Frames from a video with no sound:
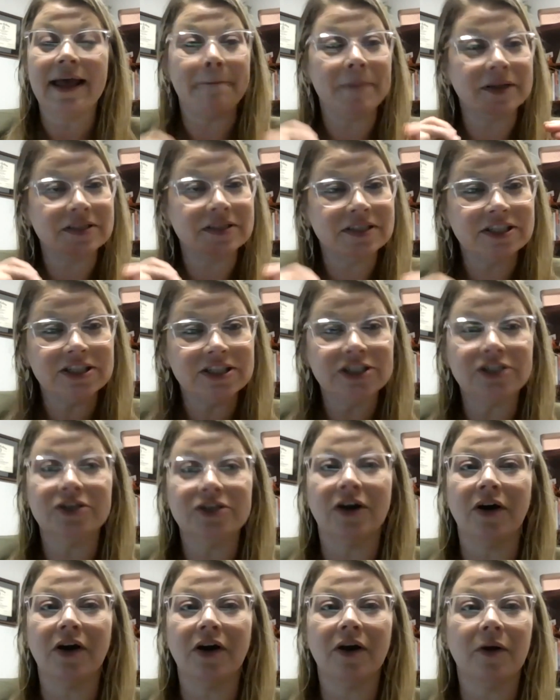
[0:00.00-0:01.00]
but
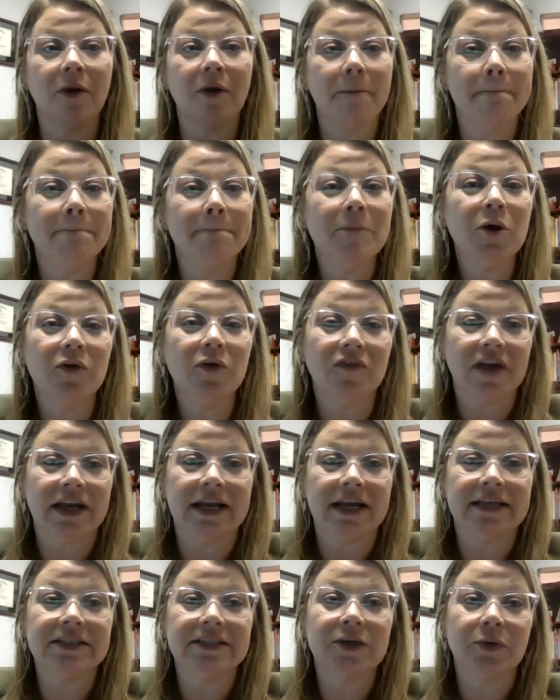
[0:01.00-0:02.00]
start
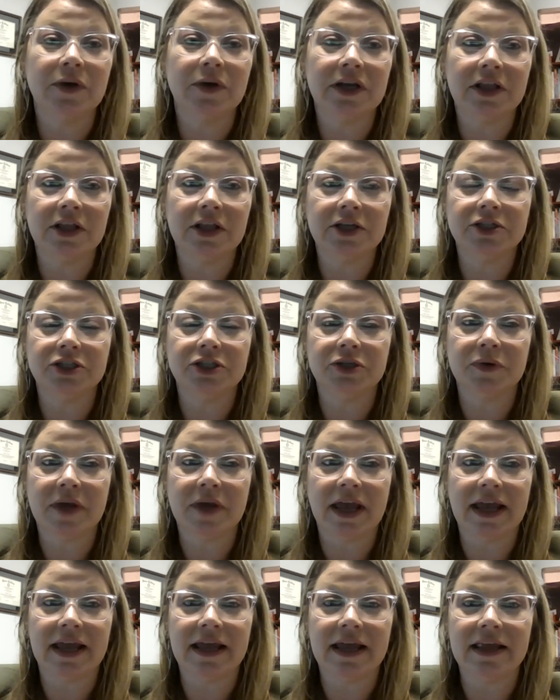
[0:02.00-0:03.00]
moving as quickly as you
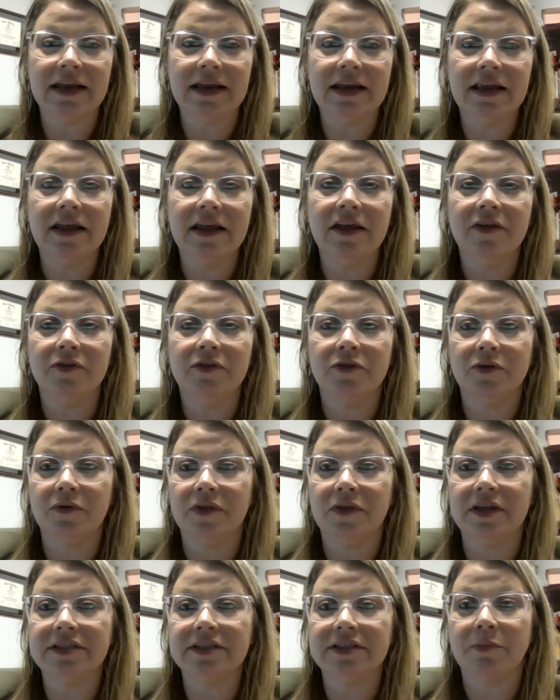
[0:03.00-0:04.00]
can
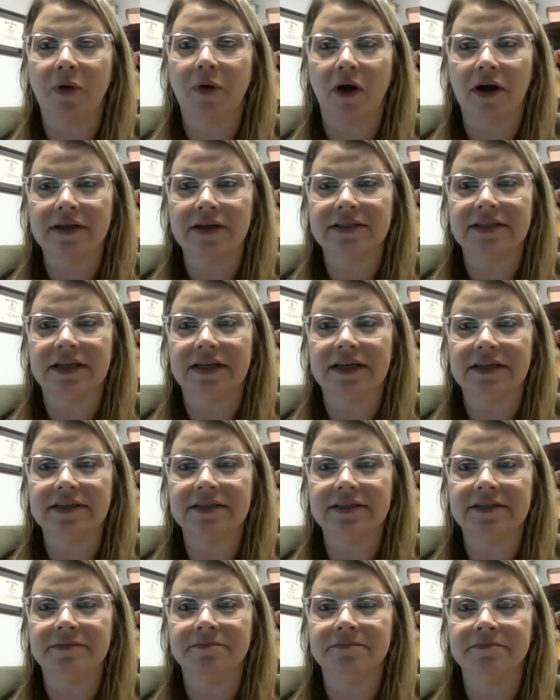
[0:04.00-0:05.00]
through this process.